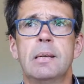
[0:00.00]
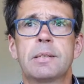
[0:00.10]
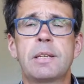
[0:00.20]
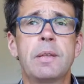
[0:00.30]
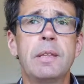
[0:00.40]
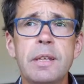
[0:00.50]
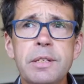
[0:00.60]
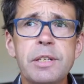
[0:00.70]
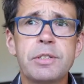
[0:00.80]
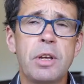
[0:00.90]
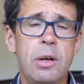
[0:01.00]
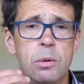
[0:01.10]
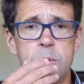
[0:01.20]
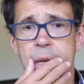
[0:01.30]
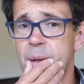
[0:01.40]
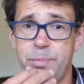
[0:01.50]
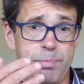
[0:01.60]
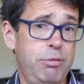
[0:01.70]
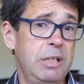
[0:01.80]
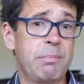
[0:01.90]
So this is the holding. It's
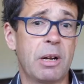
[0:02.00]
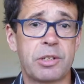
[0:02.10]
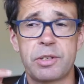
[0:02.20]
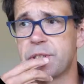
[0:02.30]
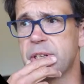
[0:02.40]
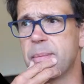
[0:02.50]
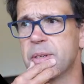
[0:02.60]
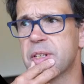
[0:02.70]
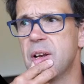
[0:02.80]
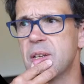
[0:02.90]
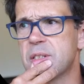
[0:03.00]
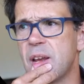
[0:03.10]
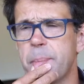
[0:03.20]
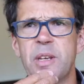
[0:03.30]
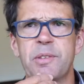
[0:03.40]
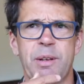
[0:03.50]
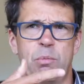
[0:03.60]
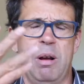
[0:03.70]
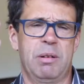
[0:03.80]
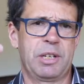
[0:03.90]
pretty much the same as last time, and you
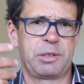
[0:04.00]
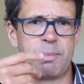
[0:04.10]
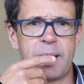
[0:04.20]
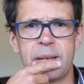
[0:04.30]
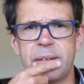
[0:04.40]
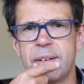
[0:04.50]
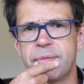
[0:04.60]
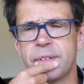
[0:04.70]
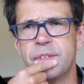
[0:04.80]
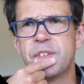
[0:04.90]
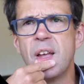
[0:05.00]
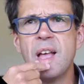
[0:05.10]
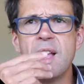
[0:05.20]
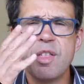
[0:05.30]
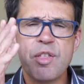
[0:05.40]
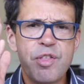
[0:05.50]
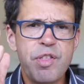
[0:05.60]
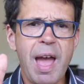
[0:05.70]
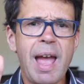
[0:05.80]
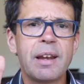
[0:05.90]
think, well, it doesn't make any difference.
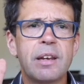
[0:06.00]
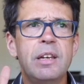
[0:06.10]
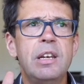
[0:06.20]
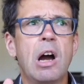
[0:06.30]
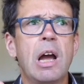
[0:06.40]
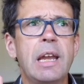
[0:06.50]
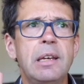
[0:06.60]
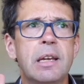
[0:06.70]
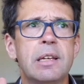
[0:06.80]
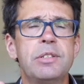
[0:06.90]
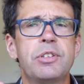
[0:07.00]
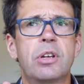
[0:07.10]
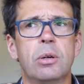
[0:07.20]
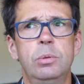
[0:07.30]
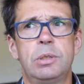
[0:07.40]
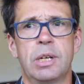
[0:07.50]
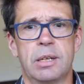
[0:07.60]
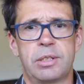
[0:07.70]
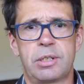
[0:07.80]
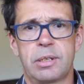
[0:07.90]
That 9 is gold
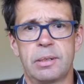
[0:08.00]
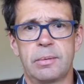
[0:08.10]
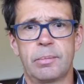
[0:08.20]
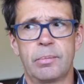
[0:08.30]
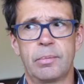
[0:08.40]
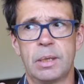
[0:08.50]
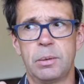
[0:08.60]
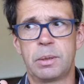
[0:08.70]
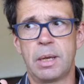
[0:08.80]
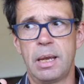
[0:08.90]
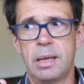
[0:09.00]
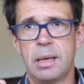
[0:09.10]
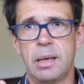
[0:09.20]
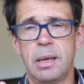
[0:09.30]
dust. Okay?